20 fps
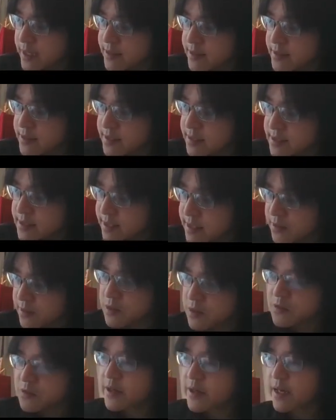this equal to
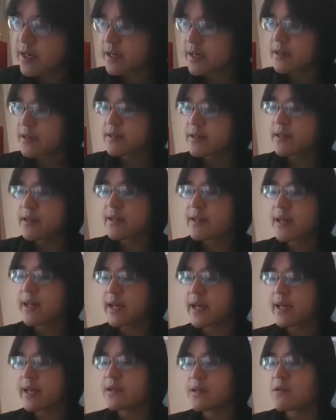K, then I
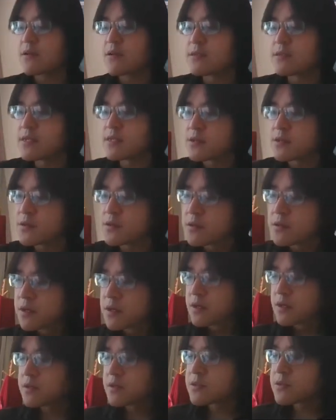get non-zero.
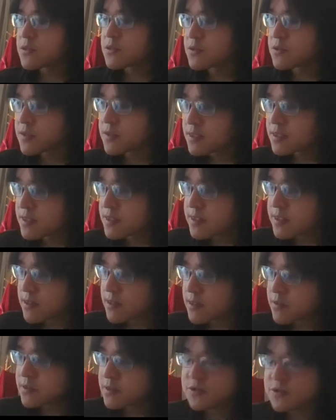So this is
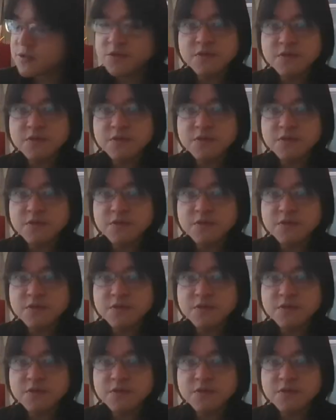equals to